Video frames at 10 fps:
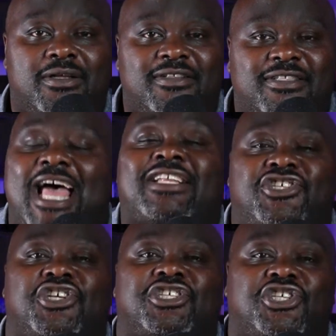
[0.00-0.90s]
That
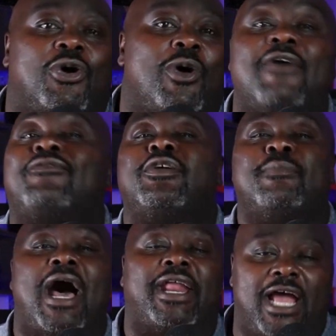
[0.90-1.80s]
should show
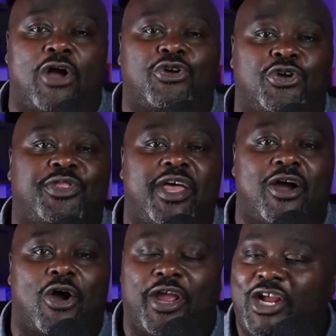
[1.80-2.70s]
everybody how good they
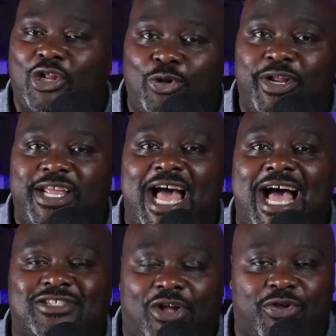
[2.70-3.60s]
are, including
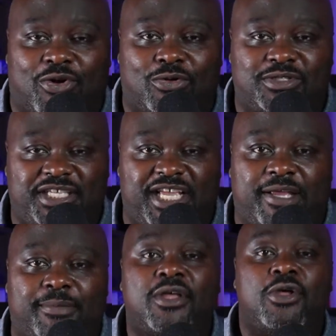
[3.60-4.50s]
guys on their own
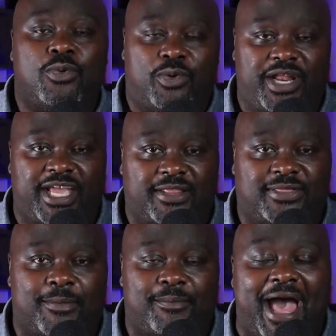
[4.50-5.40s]
team. When they get
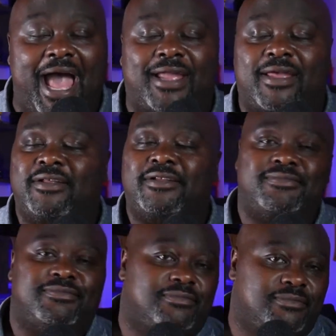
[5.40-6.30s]
them back,
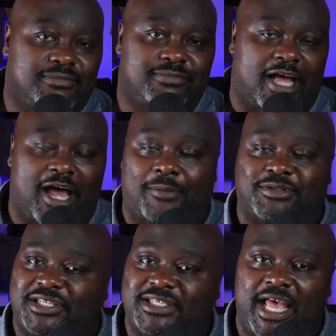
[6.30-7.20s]
I'm
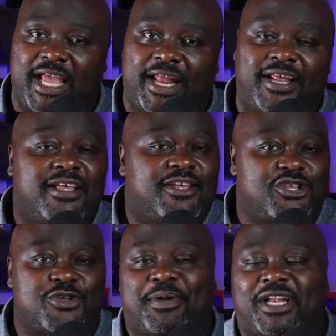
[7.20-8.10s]
just saying.
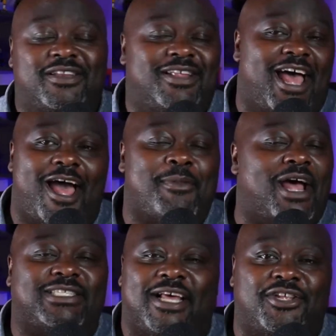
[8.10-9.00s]
But I'm
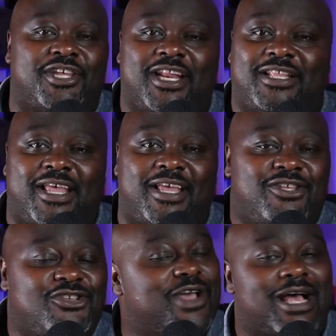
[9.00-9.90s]
not telling you anything.
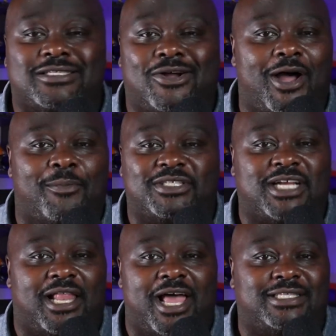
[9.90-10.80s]
You guys know how much I
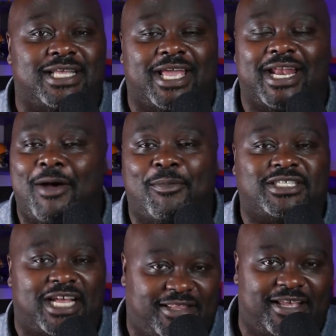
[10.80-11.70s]
like Tech and how much
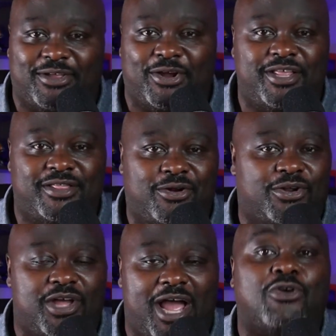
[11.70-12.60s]
I think they're
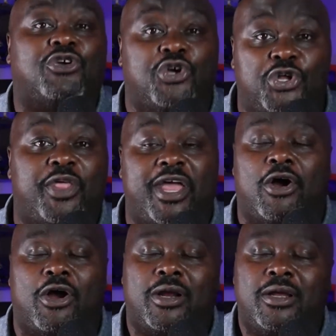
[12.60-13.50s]
how good they
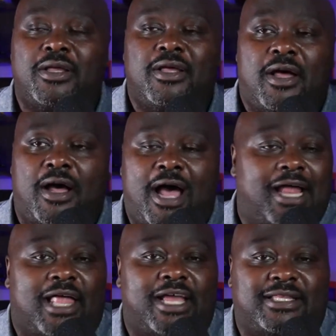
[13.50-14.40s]
are. I
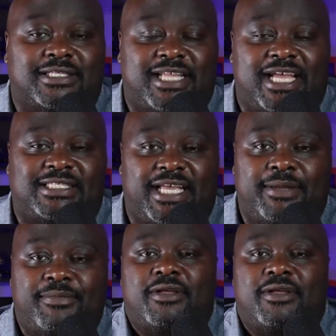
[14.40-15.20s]
like this Tech team.